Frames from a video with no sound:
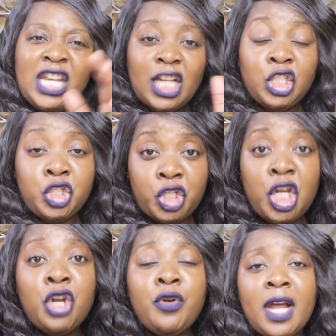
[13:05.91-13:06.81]

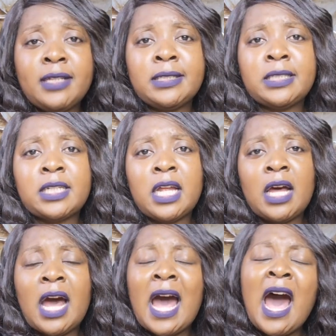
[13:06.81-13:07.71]
Nigerians
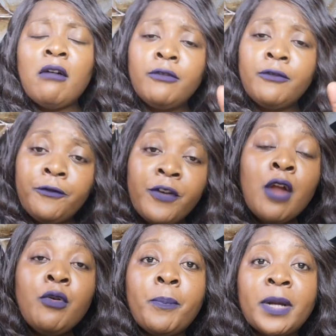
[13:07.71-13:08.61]
are
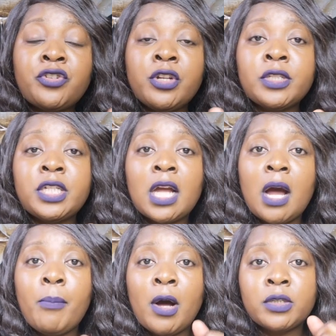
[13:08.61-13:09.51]
very
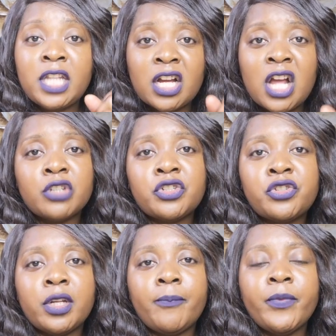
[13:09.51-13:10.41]
patriotic about their
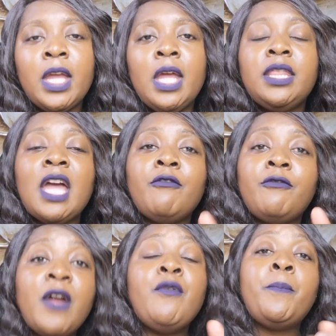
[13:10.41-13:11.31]
country. They are
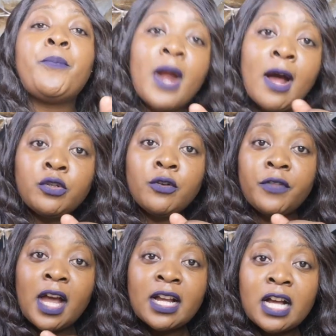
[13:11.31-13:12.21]
very proud
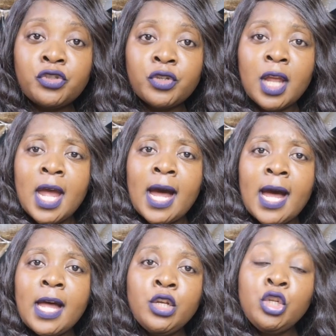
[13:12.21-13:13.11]
of their country,
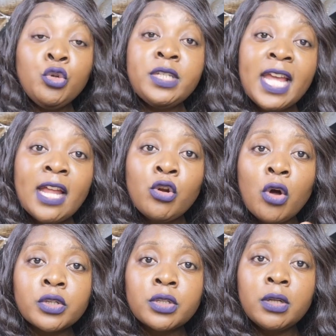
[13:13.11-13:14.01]
and you dare
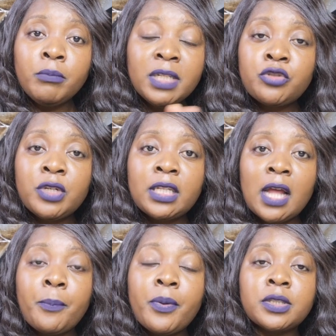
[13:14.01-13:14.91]
not mistreat
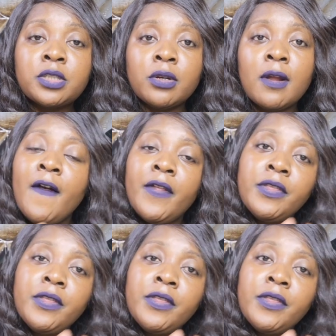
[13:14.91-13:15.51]
their person.